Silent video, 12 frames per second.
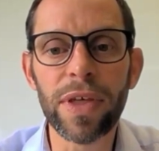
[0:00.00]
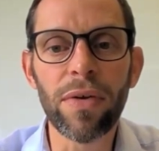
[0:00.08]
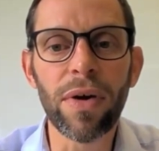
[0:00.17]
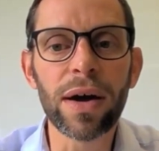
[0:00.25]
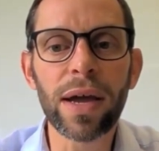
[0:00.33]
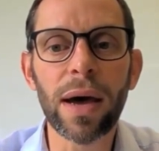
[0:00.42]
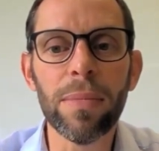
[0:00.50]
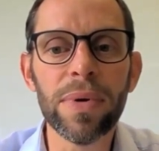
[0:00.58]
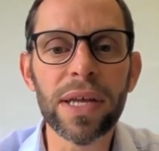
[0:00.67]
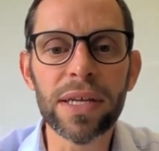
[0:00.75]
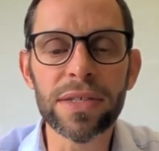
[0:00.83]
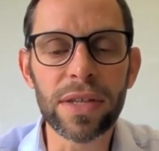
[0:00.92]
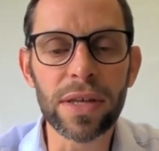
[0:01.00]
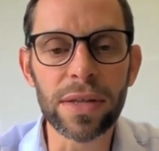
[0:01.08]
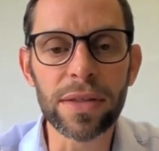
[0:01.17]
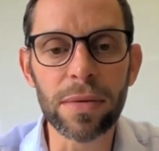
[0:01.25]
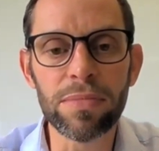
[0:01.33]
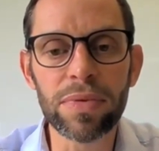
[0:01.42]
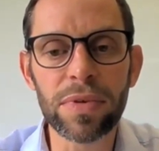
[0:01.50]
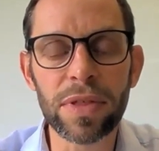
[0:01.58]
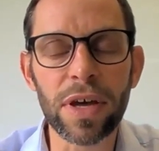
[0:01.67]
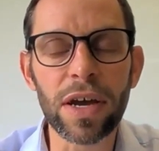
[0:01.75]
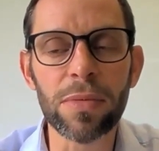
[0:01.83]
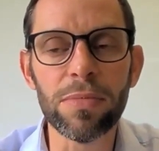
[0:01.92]
there are companies that
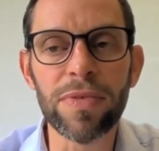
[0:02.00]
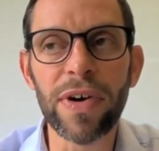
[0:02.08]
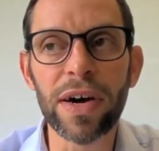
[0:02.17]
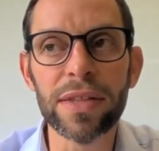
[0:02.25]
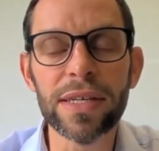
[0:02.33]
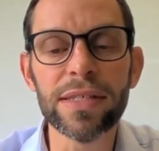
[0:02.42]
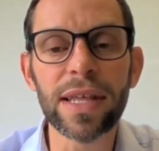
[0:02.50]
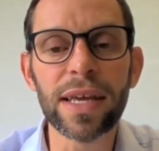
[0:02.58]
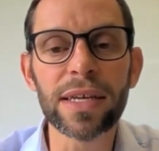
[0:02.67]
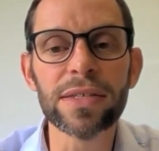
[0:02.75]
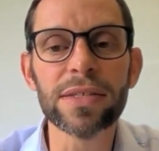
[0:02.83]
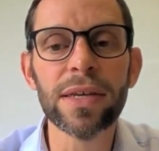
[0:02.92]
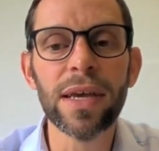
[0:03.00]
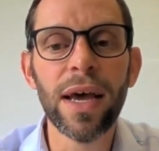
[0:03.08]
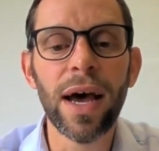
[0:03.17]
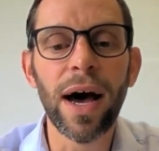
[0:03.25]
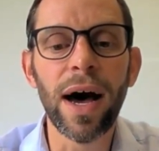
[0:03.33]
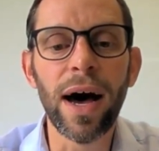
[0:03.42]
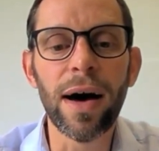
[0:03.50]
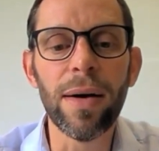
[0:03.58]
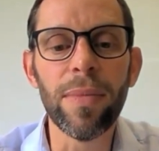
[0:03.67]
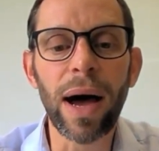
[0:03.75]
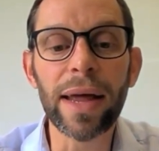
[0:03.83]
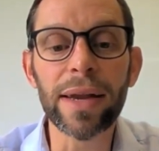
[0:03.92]
can provide these things,
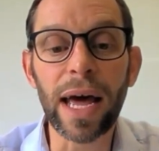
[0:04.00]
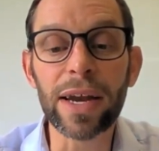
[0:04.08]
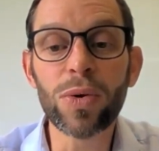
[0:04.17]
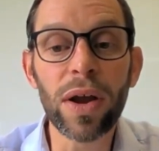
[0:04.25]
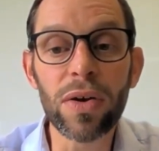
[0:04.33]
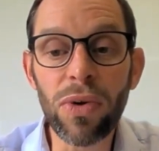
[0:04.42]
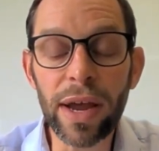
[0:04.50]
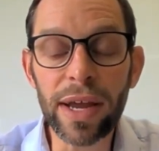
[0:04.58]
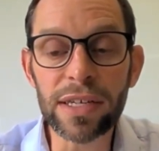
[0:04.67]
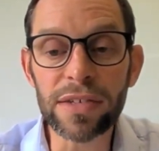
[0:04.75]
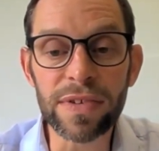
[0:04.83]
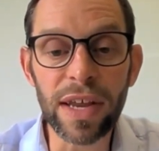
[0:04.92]
and quite a range